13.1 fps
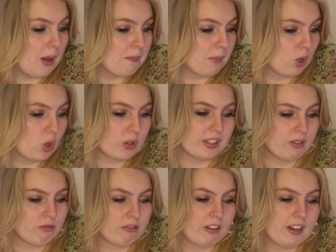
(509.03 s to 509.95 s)
because
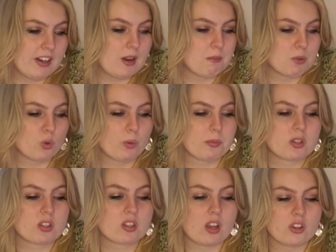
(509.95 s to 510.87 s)
it really absorbs
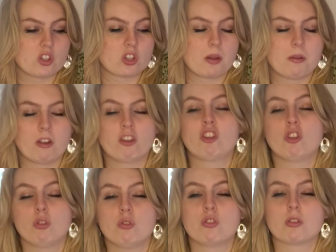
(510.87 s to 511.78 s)
such a
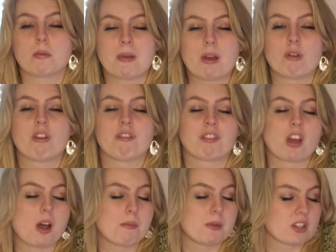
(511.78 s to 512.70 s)
huge amount of
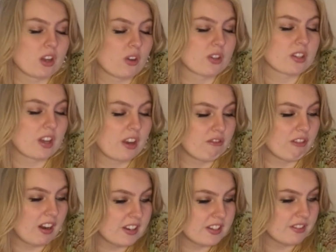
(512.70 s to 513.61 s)
carbon dioxide
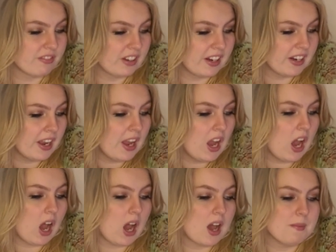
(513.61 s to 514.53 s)
relatively.
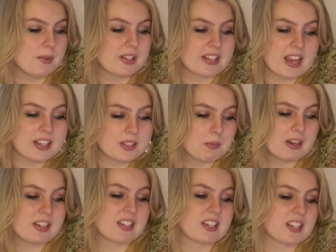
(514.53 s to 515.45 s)
It's
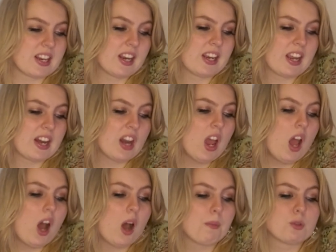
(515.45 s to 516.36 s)
estimated to take in
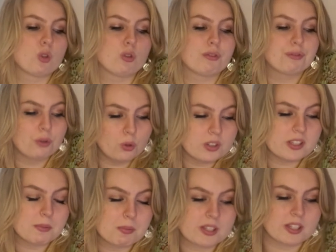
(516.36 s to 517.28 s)
up to
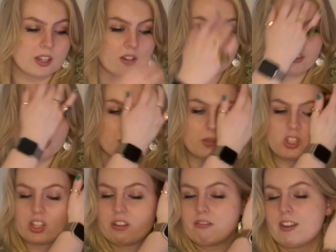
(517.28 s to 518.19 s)
40% of human
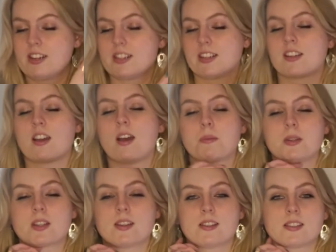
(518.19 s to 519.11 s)
generated carbon
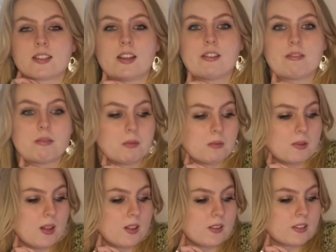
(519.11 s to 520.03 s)
dioxide from the
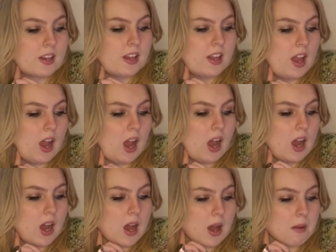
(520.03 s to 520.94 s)
world.
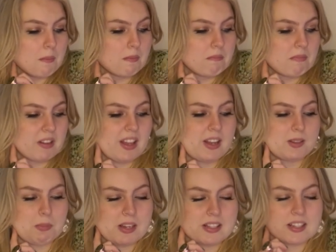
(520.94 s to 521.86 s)
And that's
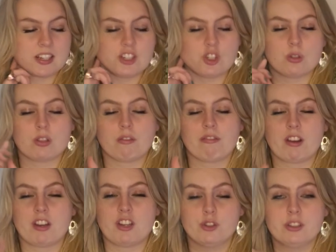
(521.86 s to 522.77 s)
basically due to
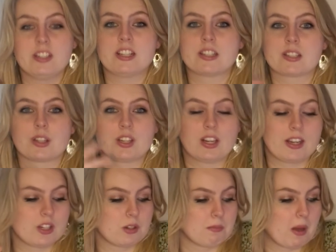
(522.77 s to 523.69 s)
very unique
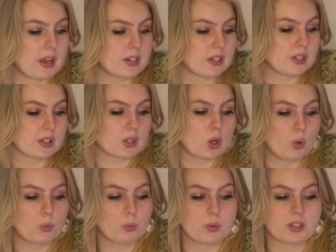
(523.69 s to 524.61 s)
circulation patterns,
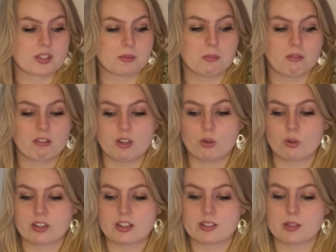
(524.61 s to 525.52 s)
cold waters and marine
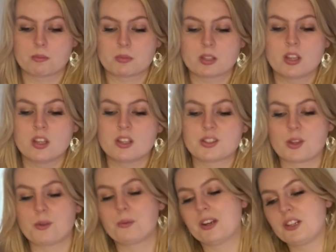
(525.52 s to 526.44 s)
organisms.
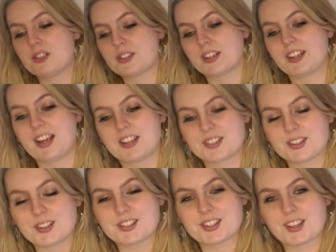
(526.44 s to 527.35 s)
So when you study
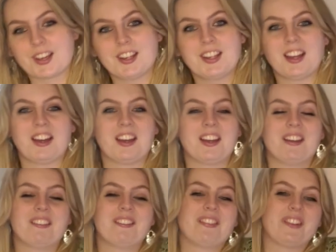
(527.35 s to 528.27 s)

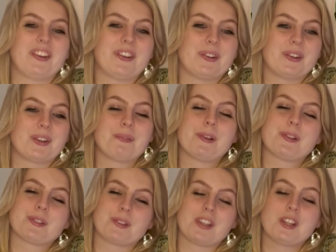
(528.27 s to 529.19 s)
Antarctica for your
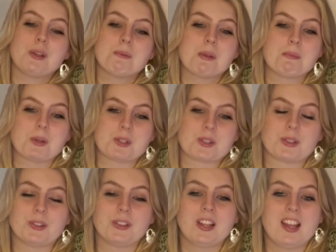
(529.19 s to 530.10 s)
compulsory human
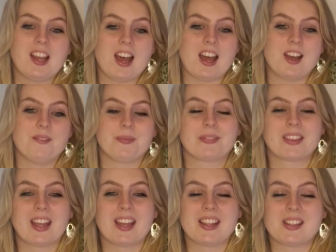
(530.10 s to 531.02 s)
module,
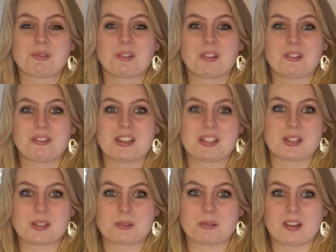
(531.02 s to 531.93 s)
that is one of the
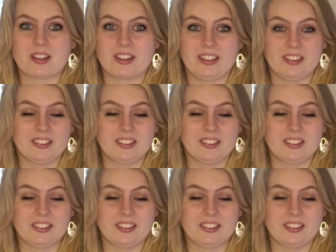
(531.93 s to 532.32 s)
reasons why